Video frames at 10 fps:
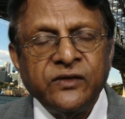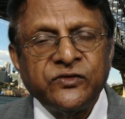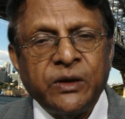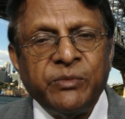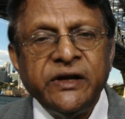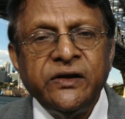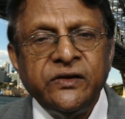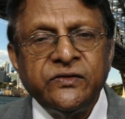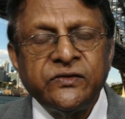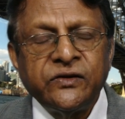
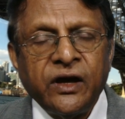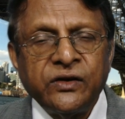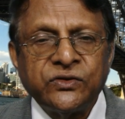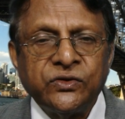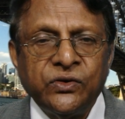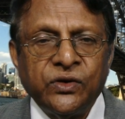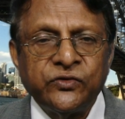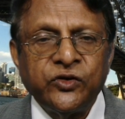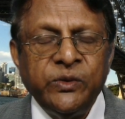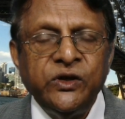Summaries should
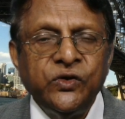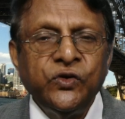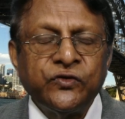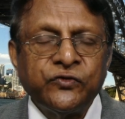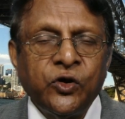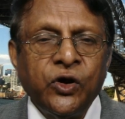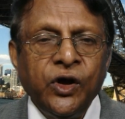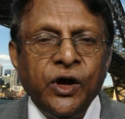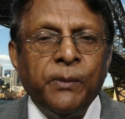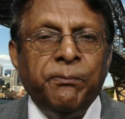also be used for
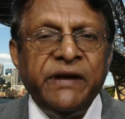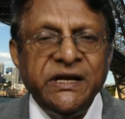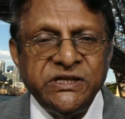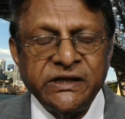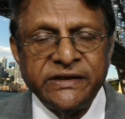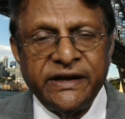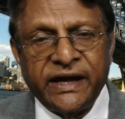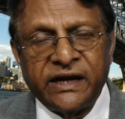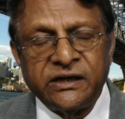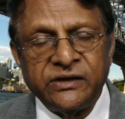bridging the
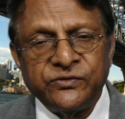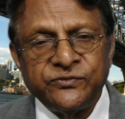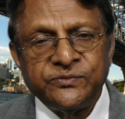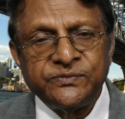narrative,